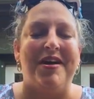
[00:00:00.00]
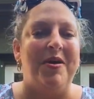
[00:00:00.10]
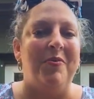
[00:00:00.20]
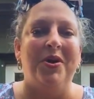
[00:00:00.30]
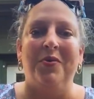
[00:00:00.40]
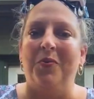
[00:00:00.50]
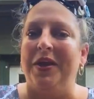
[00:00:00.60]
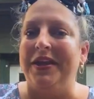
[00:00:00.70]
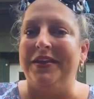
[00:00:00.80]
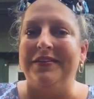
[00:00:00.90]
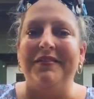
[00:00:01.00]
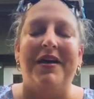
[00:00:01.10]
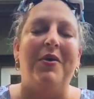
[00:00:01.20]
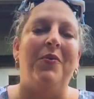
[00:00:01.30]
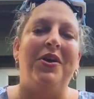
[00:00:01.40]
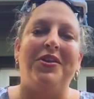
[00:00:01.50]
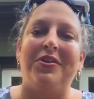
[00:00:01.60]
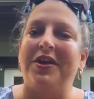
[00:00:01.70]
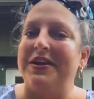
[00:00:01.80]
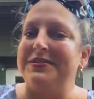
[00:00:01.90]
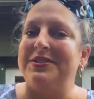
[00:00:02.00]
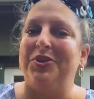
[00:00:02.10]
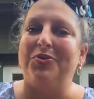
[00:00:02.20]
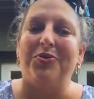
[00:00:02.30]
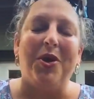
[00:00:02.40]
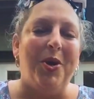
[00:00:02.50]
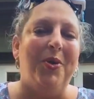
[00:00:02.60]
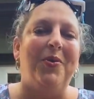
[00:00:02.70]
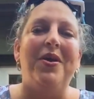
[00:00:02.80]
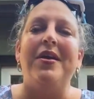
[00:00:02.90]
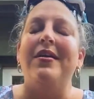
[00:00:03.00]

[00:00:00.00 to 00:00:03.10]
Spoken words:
I want to win. I want you guys to grow.